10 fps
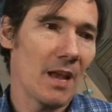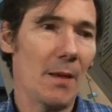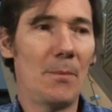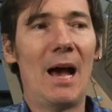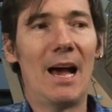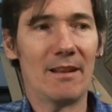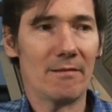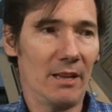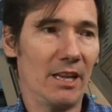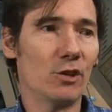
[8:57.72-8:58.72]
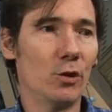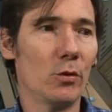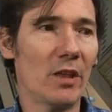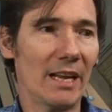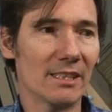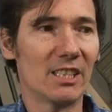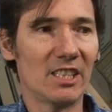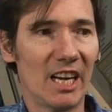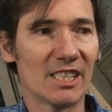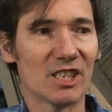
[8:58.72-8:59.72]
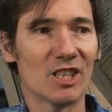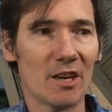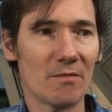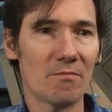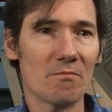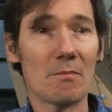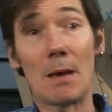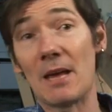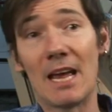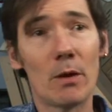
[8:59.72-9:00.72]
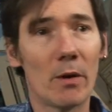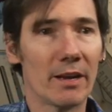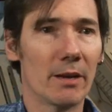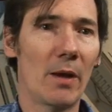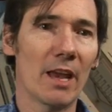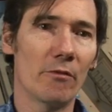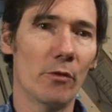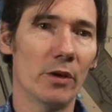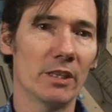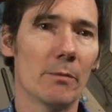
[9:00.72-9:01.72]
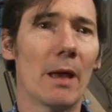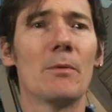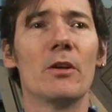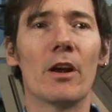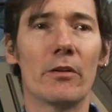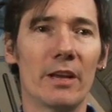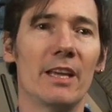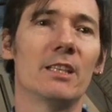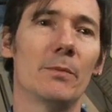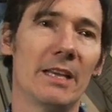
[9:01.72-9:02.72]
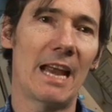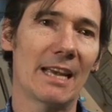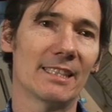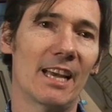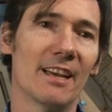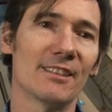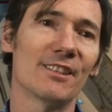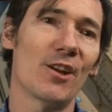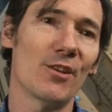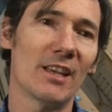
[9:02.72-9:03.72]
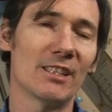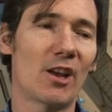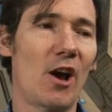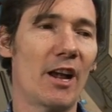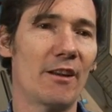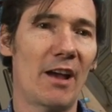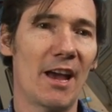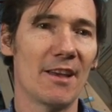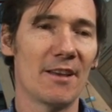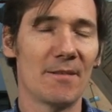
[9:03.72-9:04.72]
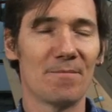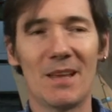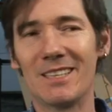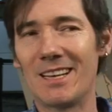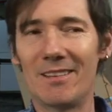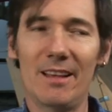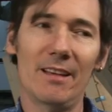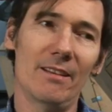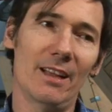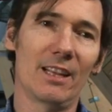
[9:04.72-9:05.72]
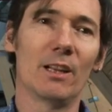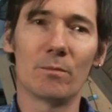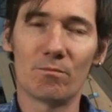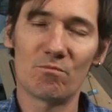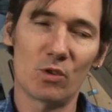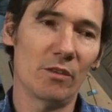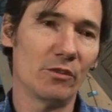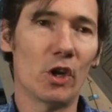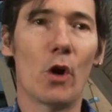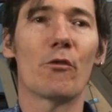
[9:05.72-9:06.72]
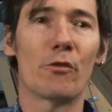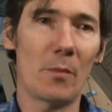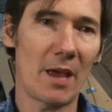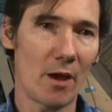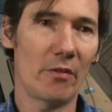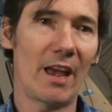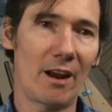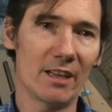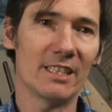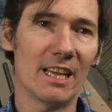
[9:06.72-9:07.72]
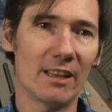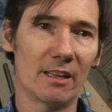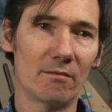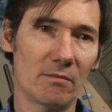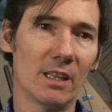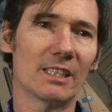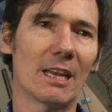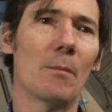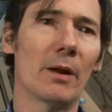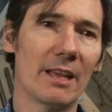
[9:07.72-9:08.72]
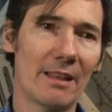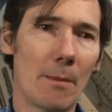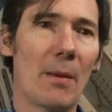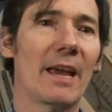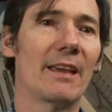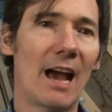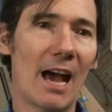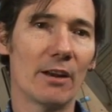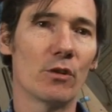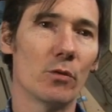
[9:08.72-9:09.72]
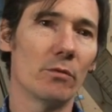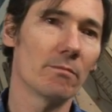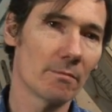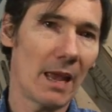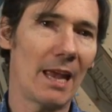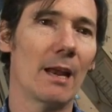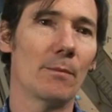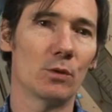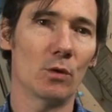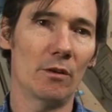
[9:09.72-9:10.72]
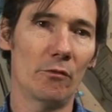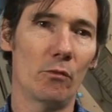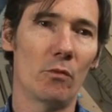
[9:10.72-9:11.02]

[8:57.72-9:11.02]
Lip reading: And partly, too, that suggests that maybe anyone could make a Voyager. Maybe you don't need to NASA. So there's a kind of there's a little sort of joke for me on that idea that somebody in their backyard could end up sort of